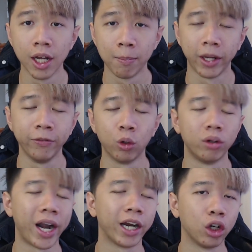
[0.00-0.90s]
But if you were
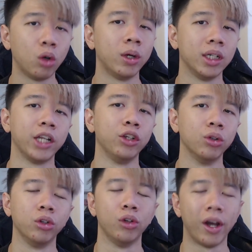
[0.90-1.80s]
ranked lower, then
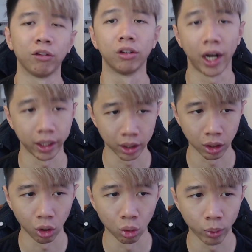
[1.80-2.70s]
you have to grind it
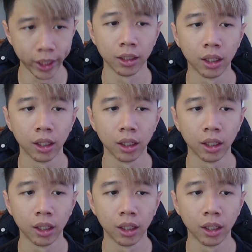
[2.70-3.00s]
the whole way.